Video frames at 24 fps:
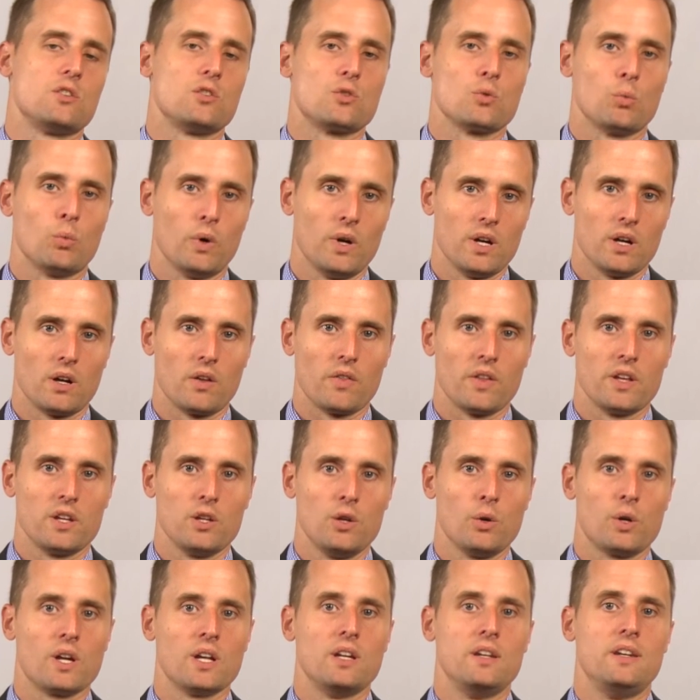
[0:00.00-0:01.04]
as well, that
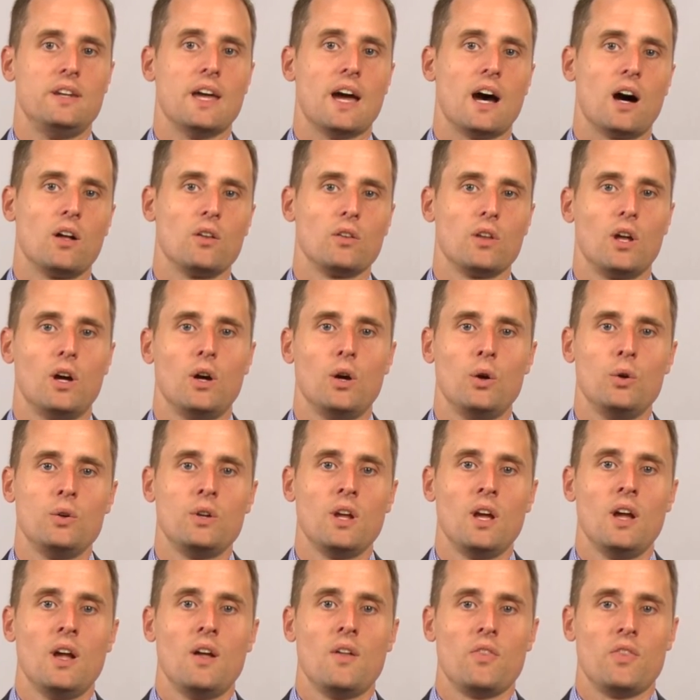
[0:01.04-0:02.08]
you can download
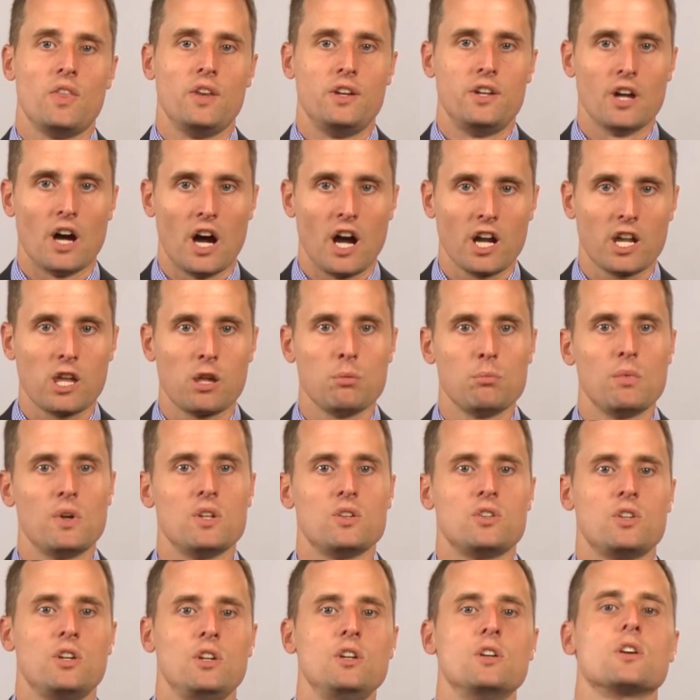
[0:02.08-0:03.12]
the document
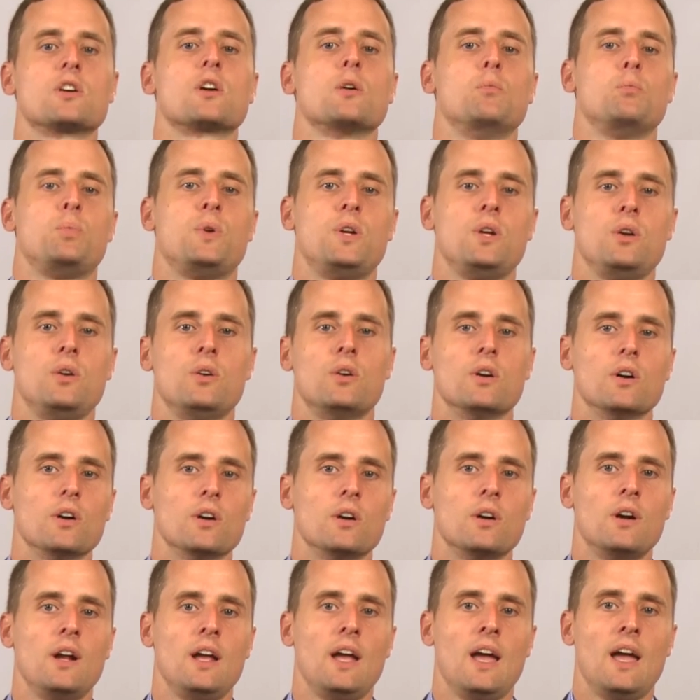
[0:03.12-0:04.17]
to your
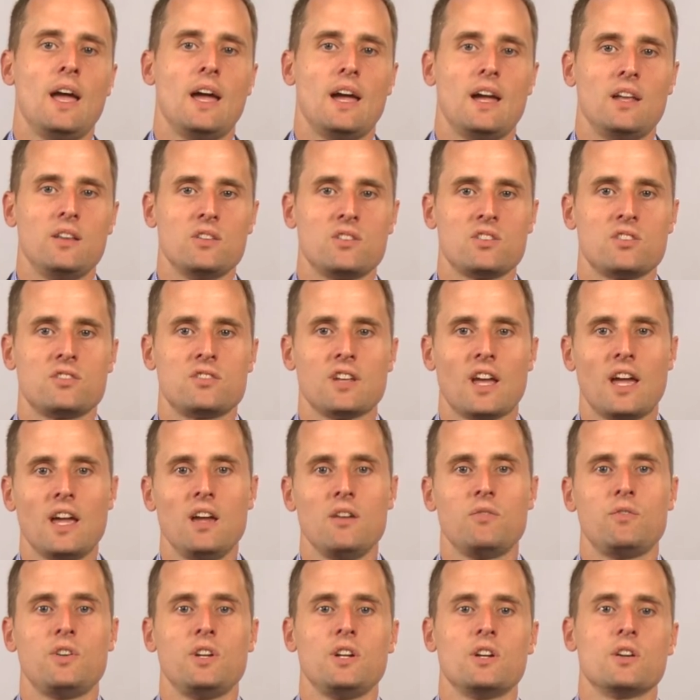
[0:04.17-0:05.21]
computer and
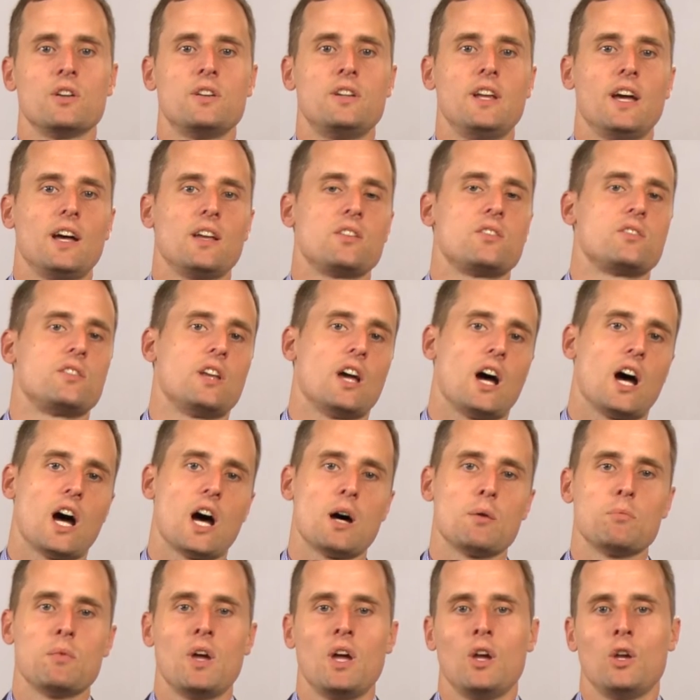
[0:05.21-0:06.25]
save to your
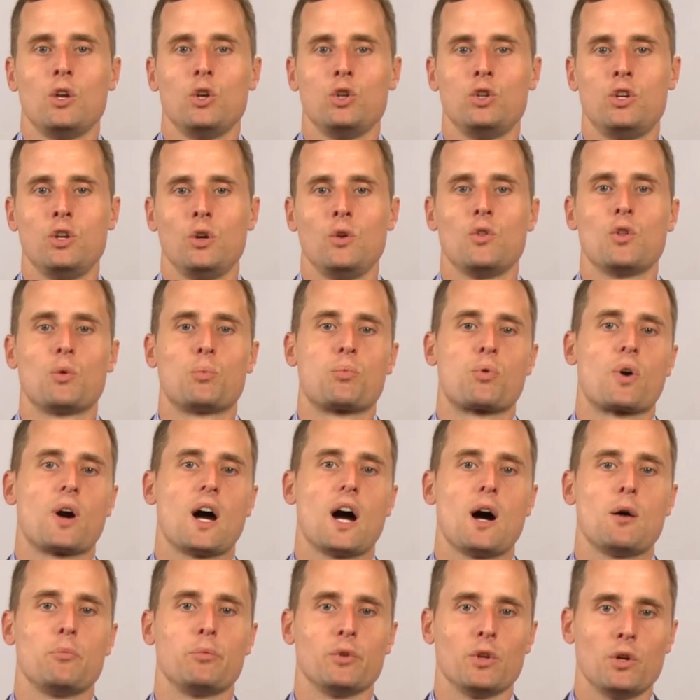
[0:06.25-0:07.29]
desktop, do the
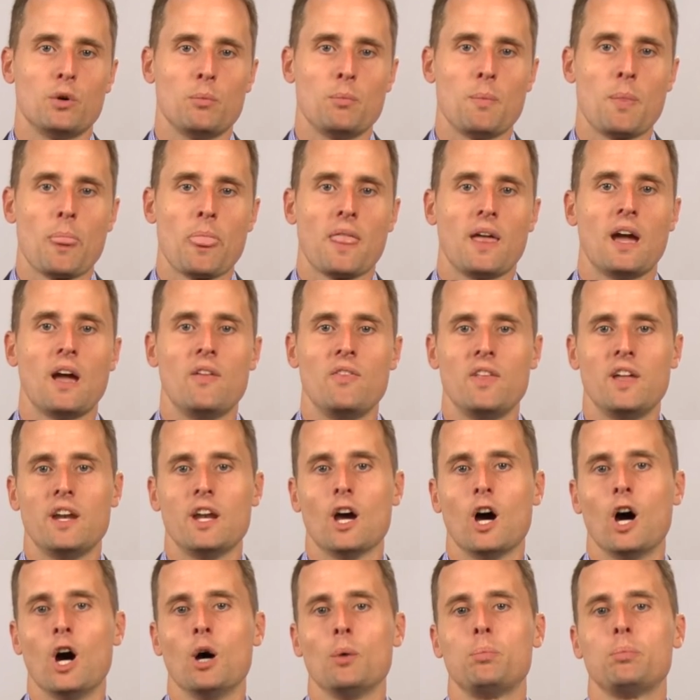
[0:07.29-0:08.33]
problem, and then
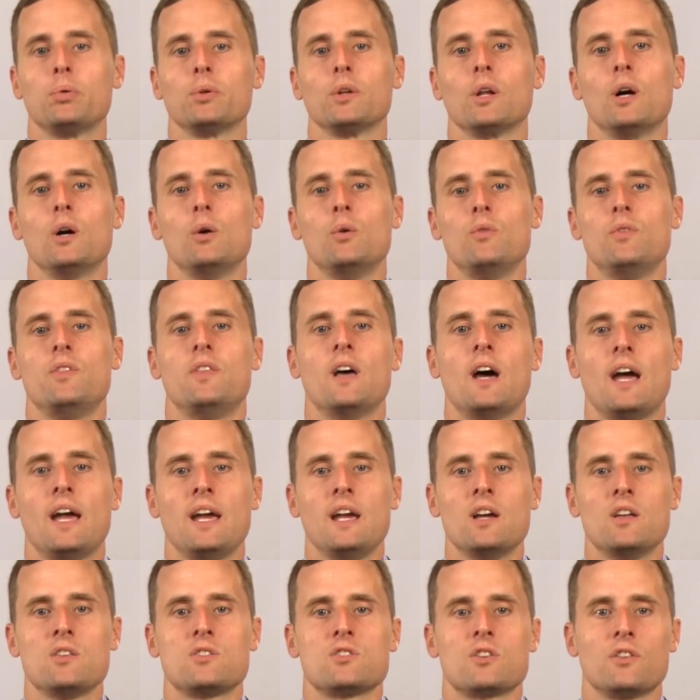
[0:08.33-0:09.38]
upload the
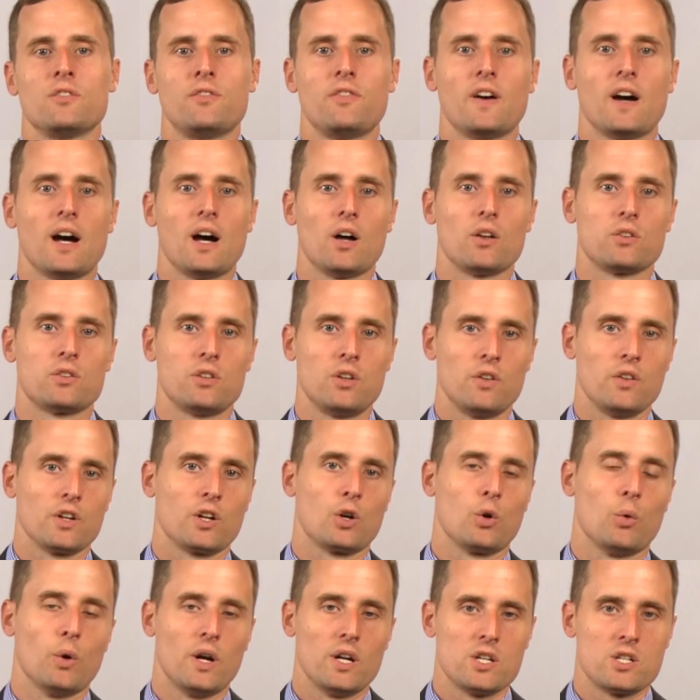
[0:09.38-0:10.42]
answer file to the
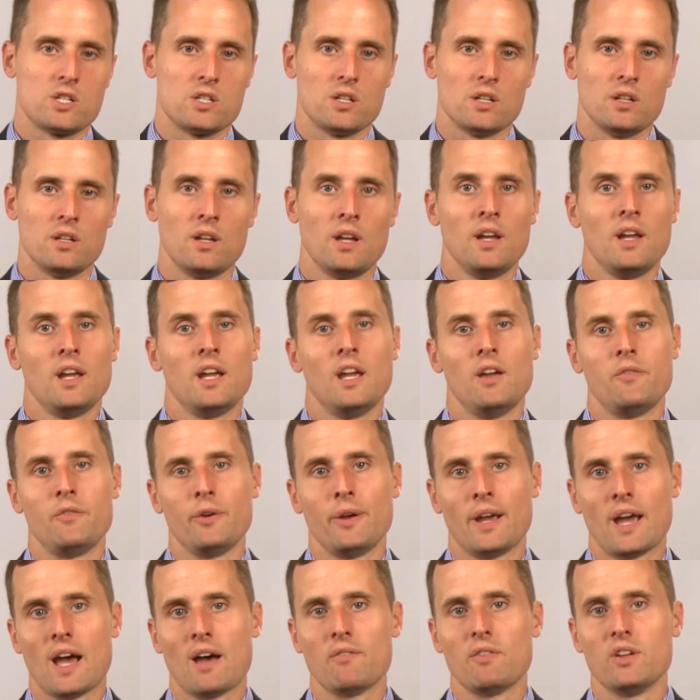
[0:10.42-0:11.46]
question. If you
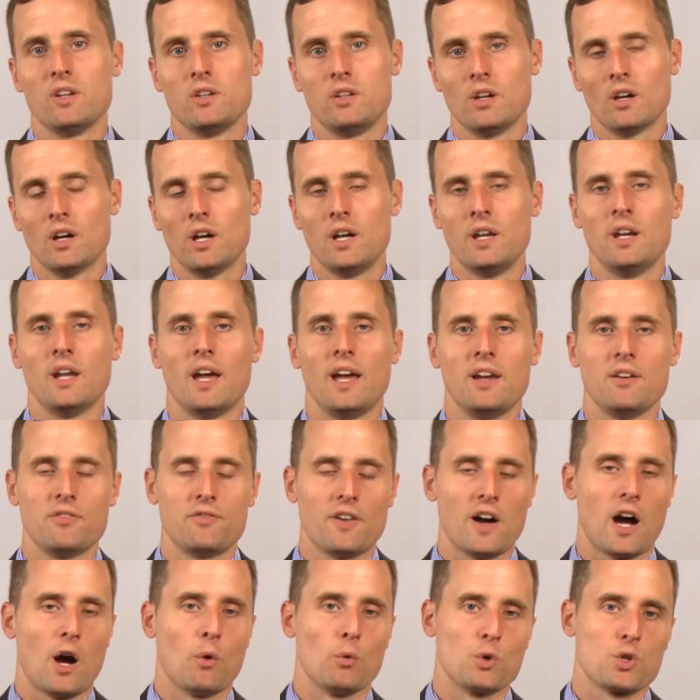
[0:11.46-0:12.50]
haven't done a
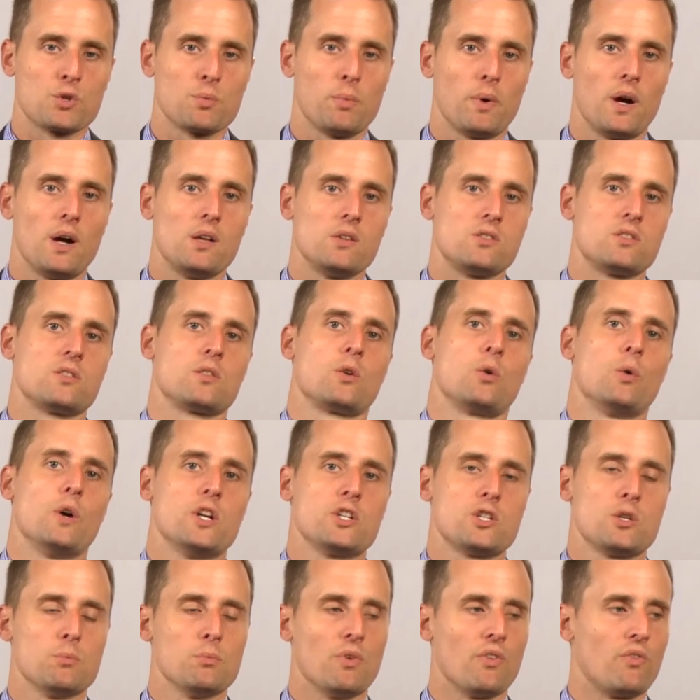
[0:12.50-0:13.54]
file response
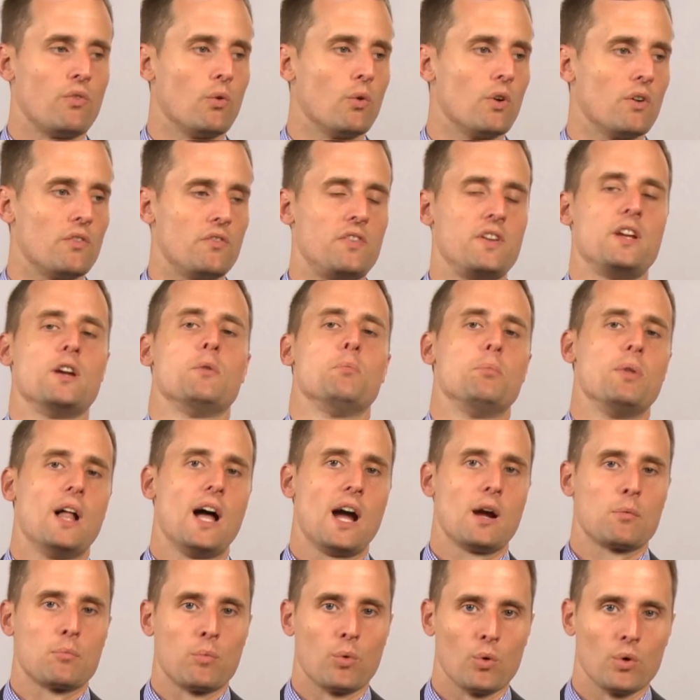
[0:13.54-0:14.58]
question before via
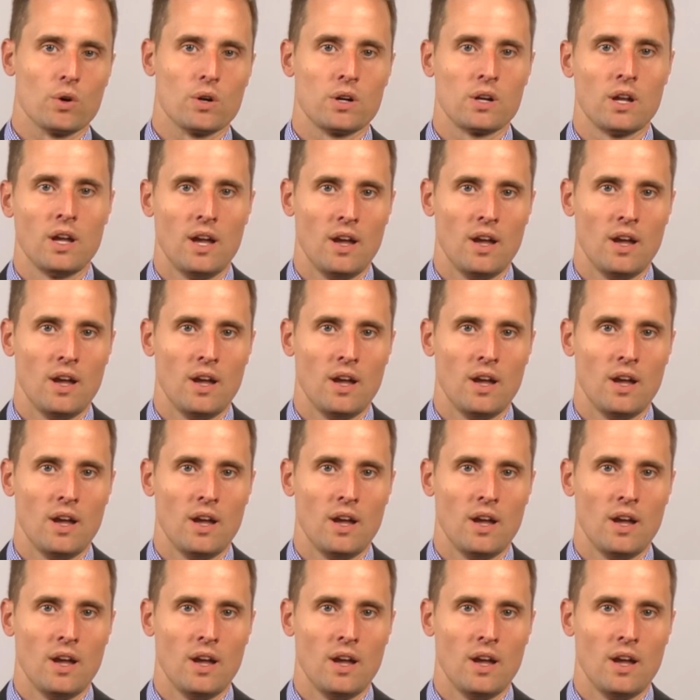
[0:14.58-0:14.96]
Blackboard,